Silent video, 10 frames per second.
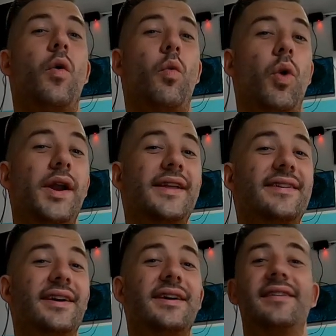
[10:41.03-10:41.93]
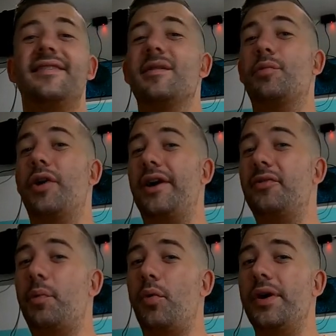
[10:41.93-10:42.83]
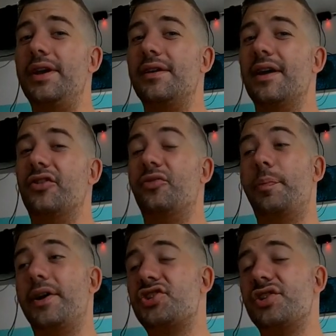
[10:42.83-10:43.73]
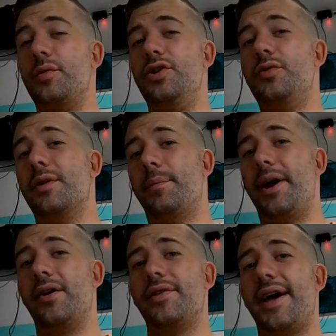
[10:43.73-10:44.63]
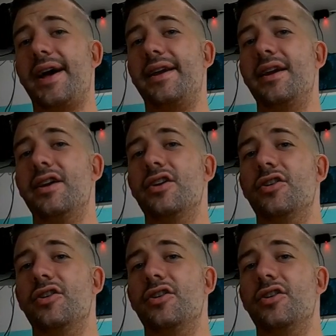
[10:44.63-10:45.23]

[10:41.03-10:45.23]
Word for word: what it does, and the price point, especially when you compare that